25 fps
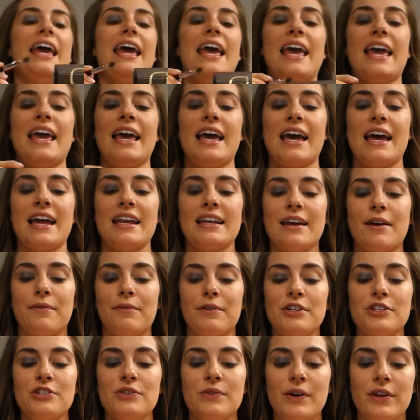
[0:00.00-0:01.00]
And now I'm
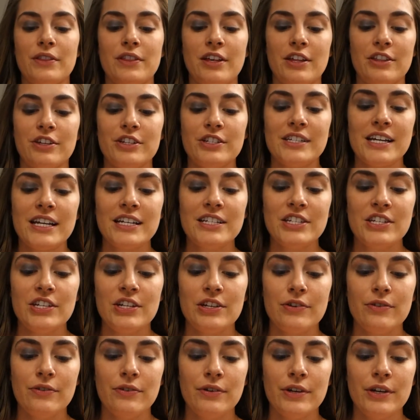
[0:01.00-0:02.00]
gonna do it on the other side
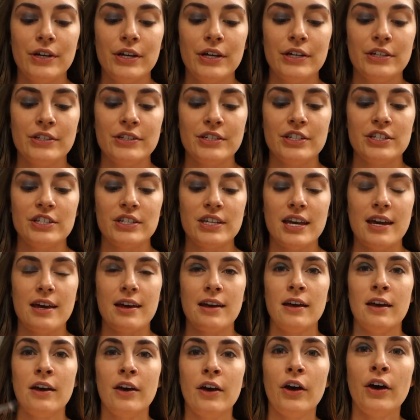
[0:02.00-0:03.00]
too. So just
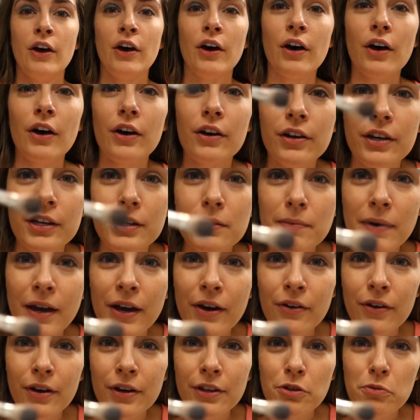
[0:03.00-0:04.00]
get a good
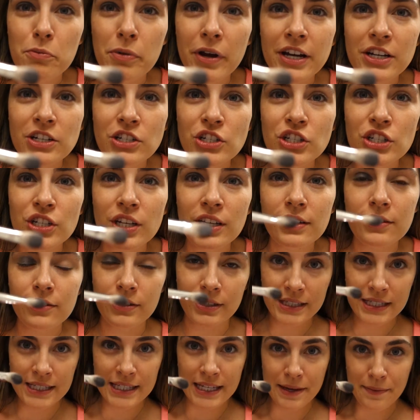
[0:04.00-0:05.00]
amount on the brush, like you
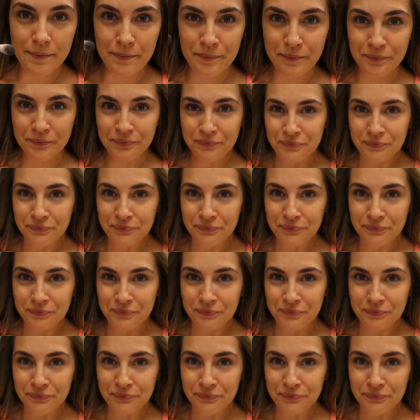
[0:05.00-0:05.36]
can see.